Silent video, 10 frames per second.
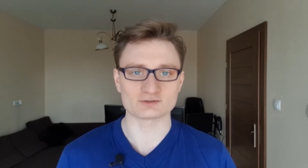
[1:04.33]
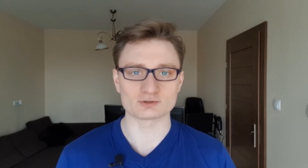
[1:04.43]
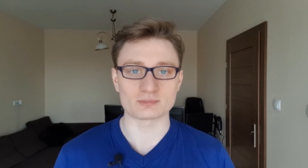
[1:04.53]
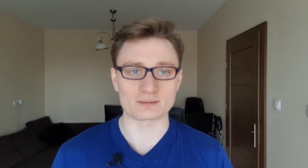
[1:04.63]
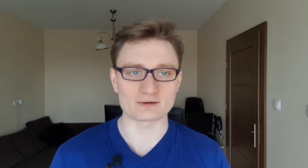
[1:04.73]
to
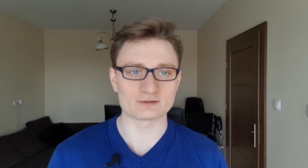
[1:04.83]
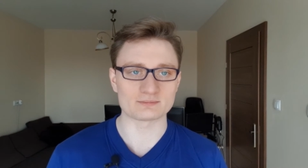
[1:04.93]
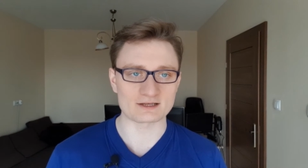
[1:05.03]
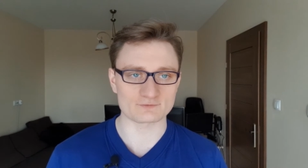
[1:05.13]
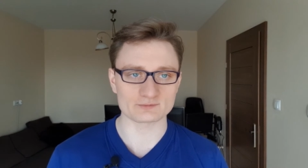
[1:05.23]
bug bounty
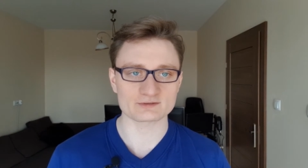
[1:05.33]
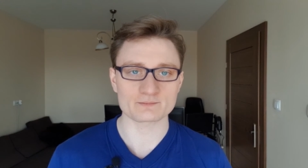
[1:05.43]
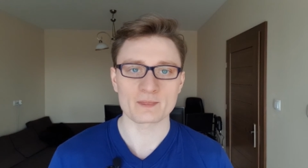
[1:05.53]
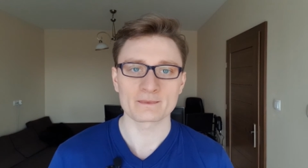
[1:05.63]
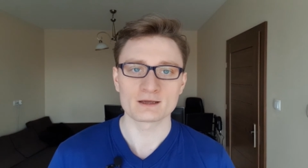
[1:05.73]
platforms.
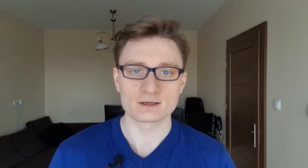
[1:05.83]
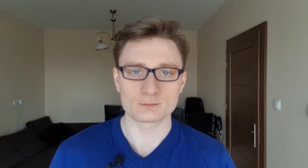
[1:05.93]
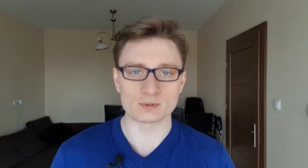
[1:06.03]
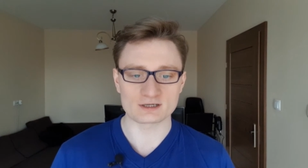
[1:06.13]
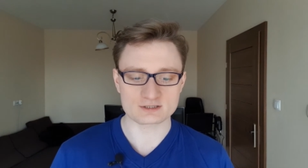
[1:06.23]

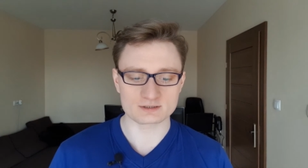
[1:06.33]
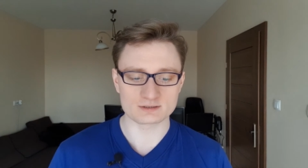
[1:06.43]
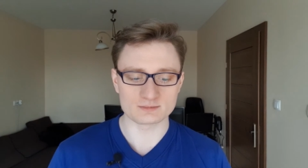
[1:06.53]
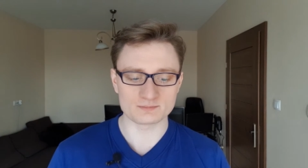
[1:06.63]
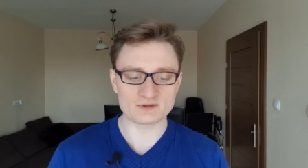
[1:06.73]
But
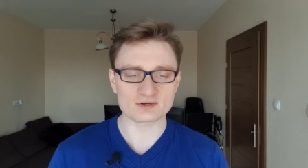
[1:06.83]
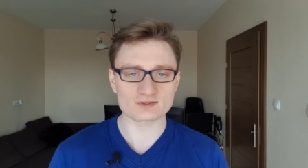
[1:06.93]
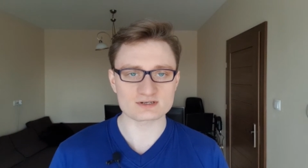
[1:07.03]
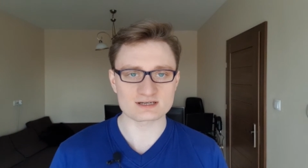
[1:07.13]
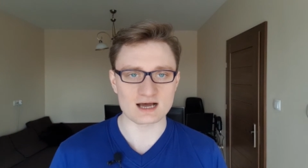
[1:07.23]

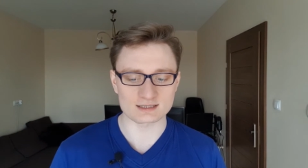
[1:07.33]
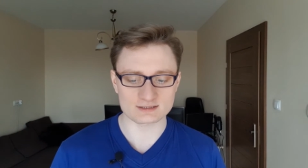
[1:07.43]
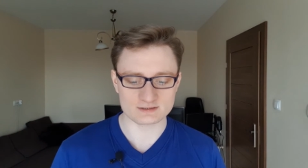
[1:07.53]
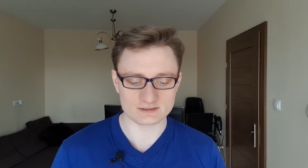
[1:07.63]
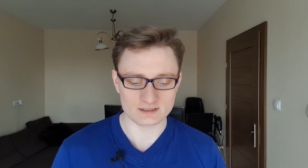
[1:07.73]
beyond
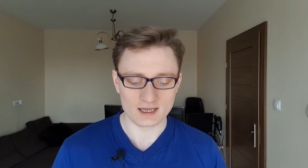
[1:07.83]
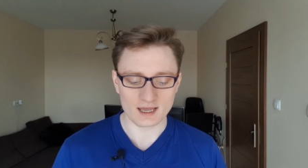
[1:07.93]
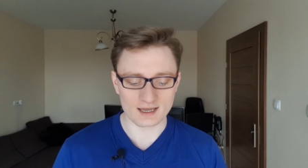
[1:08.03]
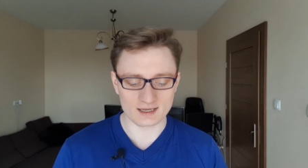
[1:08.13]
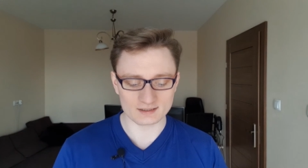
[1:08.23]
that,
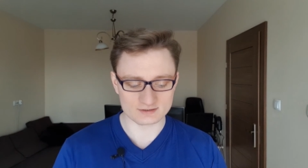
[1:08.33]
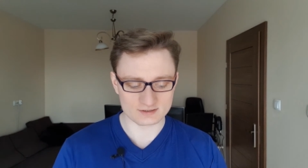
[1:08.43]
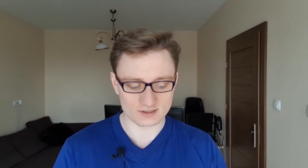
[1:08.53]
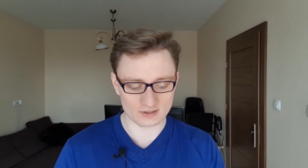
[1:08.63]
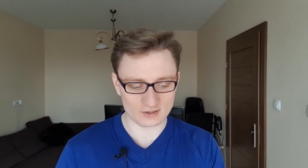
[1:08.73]
and
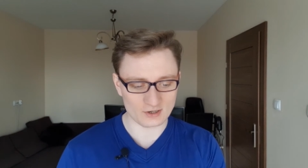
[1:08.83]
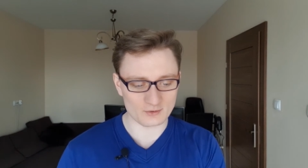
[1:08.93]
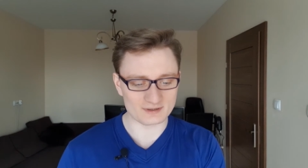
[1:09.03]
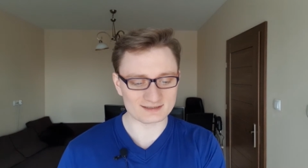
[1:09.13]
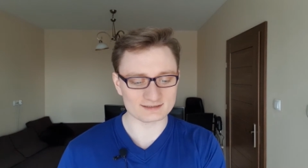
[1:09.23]

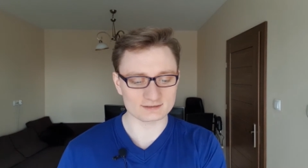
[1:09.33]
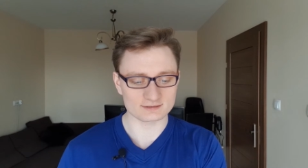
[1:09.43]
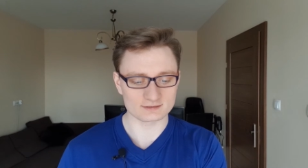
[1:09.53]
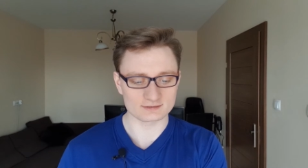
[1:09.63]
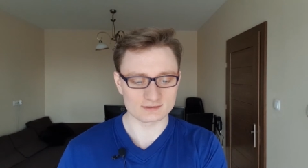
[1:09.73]
going
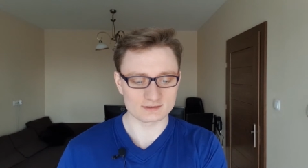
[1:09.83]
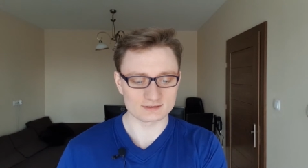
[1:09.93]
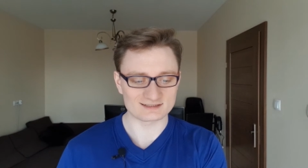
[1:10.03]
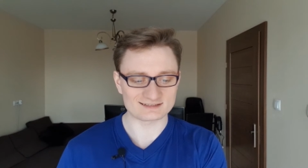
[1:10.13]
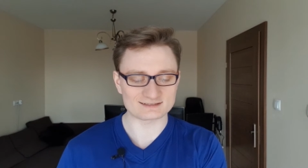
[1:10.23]

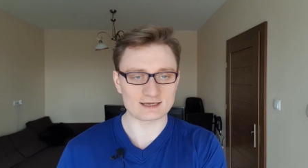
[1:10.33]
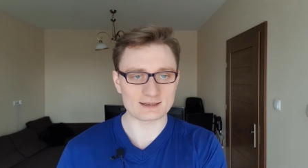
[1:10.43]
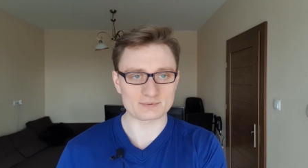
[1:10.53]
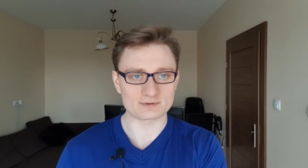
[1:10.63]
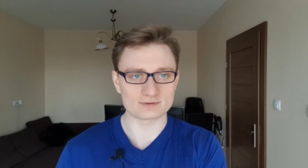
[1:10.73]

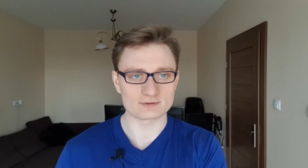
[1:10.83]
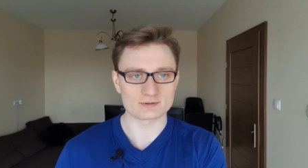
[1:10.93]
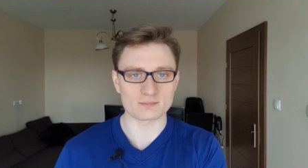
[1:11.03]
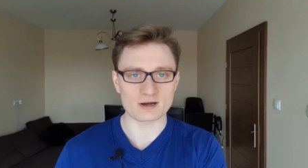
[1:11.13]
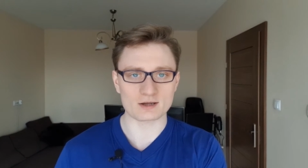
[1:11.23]
step
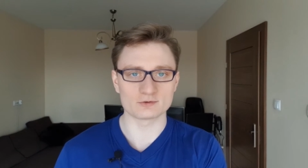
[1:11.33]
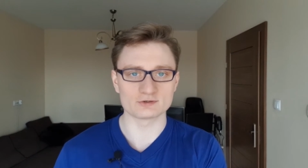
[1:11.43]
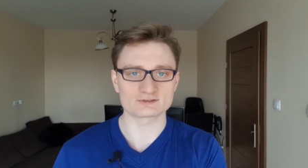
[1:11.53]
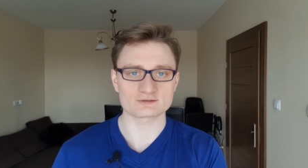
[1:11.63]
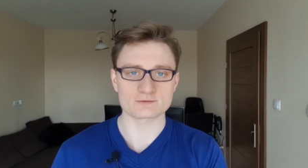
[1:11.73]

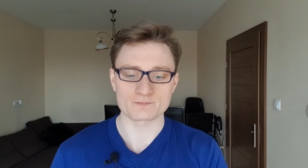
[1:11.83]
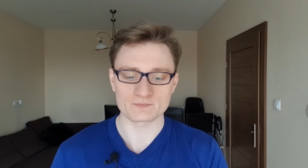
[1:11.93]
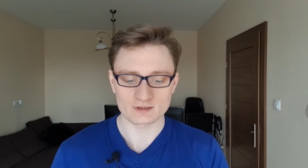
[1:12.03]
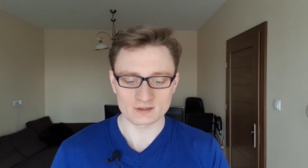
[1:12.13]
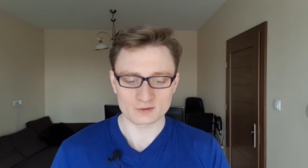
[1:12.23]
backwards,
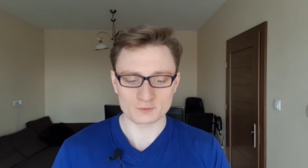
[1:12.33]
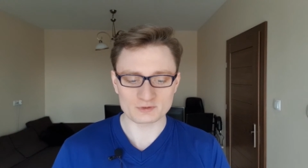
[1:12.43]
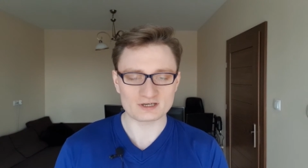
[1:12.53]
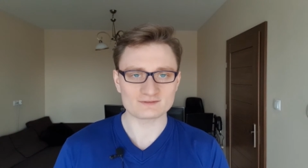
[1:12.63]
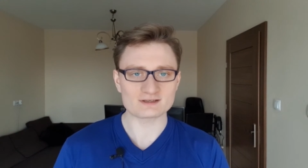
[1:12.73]
when
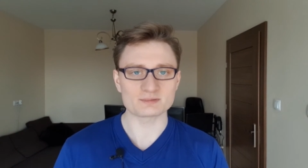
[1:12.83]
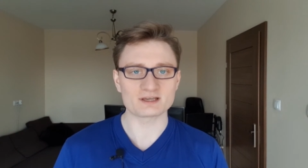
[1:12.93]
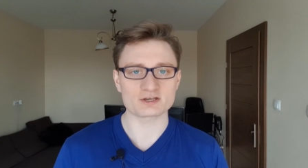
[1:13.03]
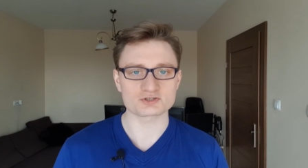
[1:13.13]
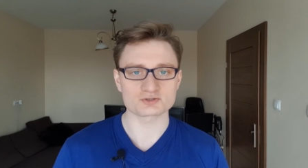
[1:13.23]
you have the
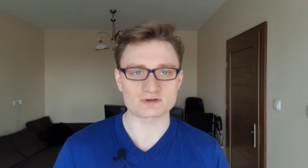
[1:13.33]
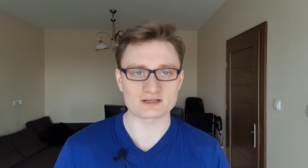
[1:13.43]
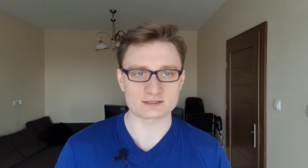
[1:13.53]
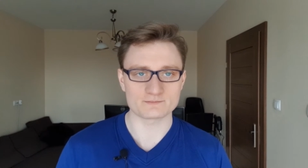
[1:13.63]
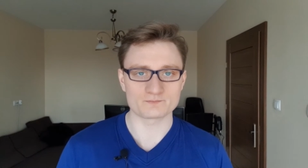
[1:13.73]
application
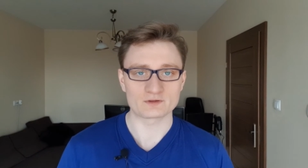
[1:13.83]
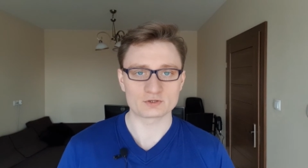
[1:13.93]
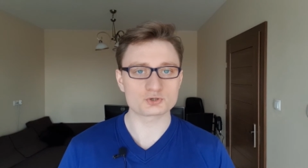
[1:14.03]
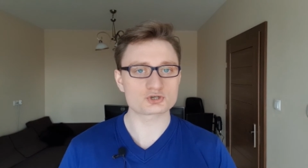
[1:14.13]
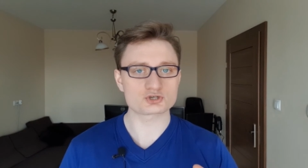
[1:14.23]
ready,
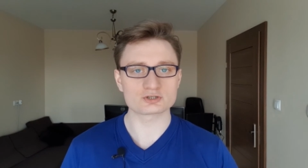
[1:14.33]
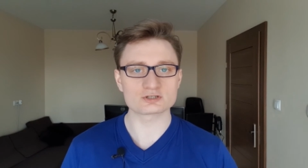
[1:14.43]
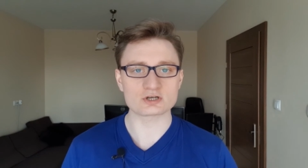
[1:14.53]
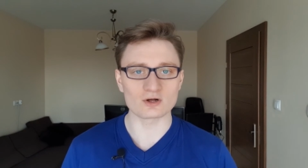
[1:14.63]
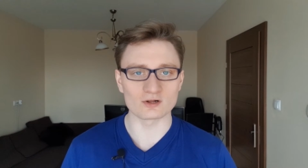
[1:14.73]
you
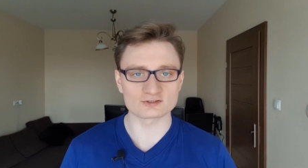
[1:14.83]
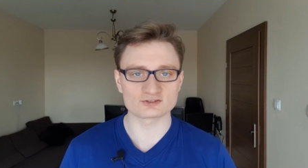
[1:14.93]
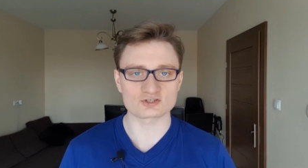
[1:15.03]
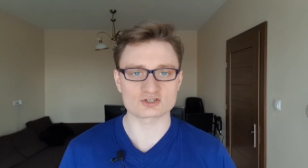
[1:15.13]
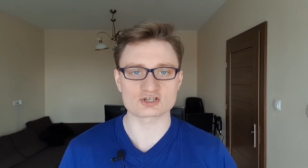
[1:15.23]
shouldn't
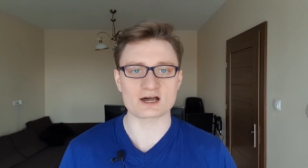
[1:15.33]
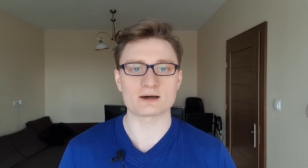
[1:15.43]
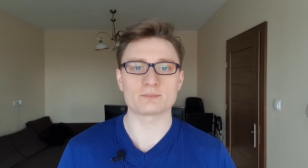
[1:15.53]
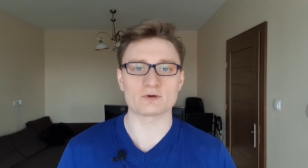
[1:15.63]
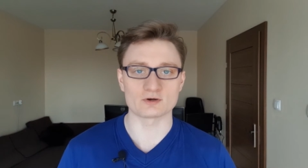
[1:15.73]
also
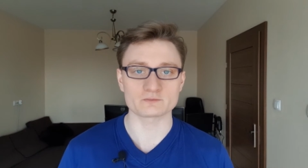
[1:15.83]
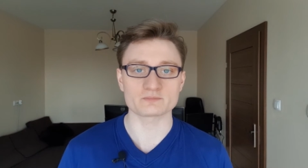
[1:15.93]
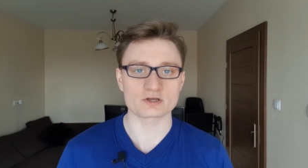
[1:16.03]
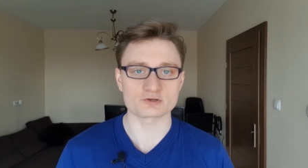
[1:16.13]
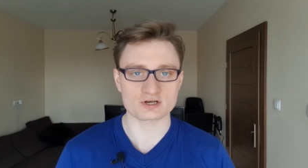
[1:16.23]
jump on
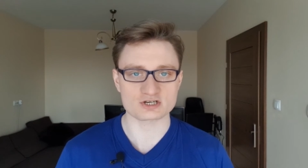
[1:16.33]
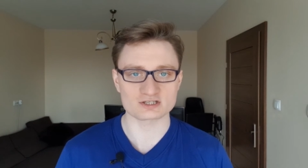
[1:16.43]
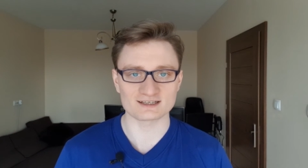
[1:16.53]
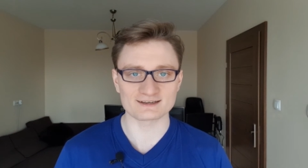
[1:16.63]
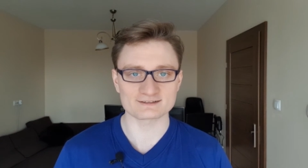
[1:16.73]
penetration
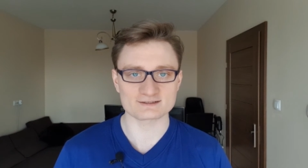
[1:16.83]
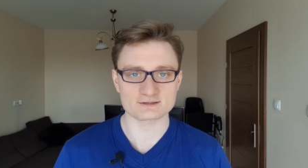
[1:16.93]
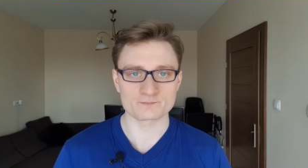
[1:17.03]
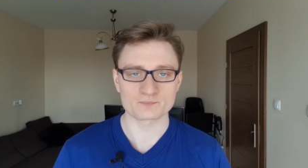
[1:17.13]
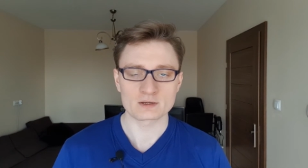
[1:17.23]

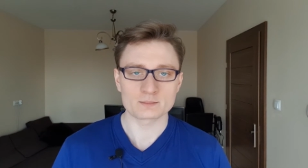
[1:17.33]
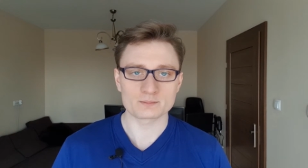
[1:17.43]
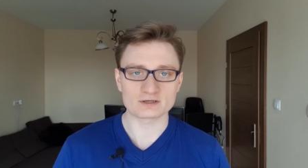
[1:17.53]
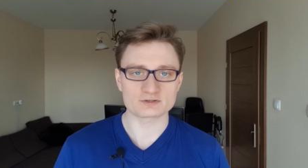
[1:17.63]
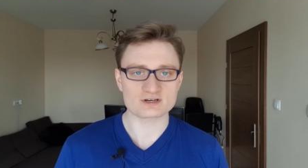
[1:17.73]
tests.
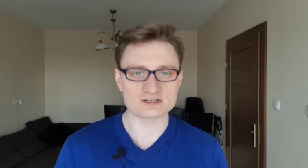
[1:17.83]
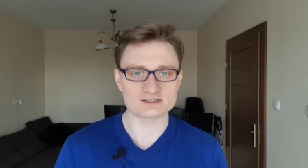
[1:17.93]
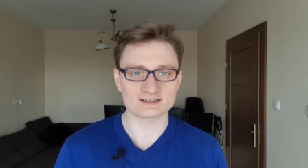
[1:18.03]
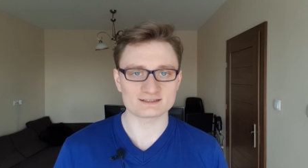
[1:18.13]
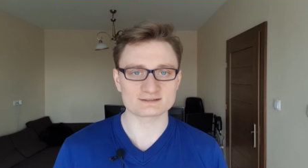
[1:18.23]
Penetration
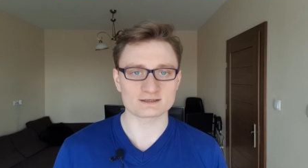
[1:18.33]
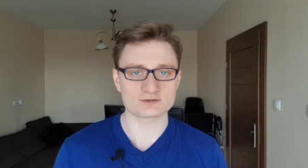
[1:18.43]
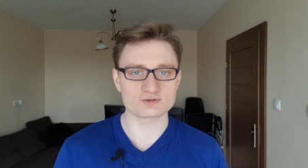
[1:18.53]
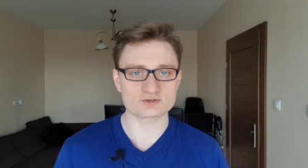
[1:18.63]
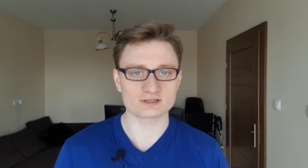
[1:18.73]
tests are
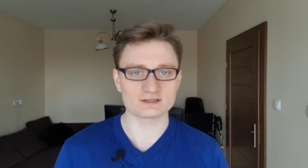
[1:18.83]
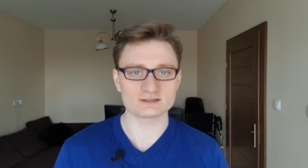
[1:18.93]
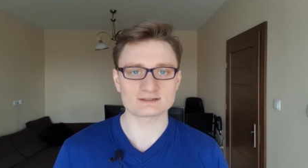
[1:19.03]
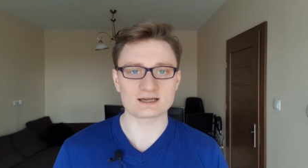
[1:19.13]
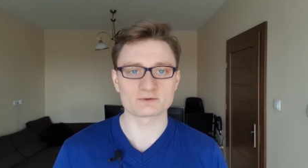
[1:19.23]
usually
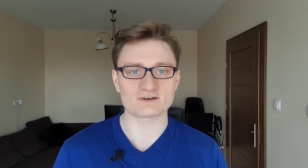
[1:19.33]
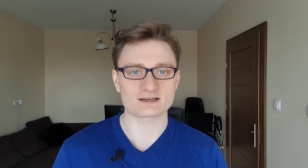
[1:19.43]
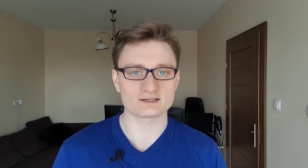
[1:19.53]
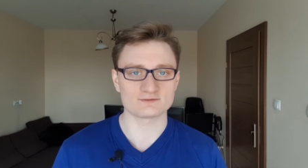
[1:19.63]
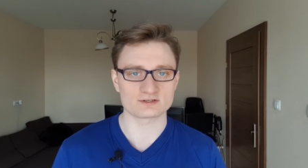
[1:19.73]
type of
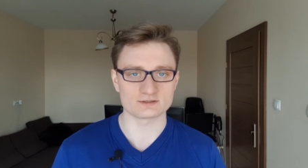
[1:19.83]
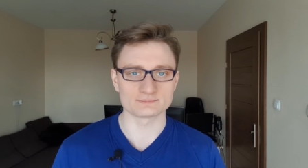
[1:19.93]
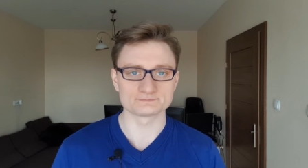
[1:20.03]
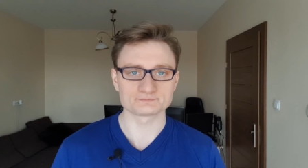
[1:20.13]
activity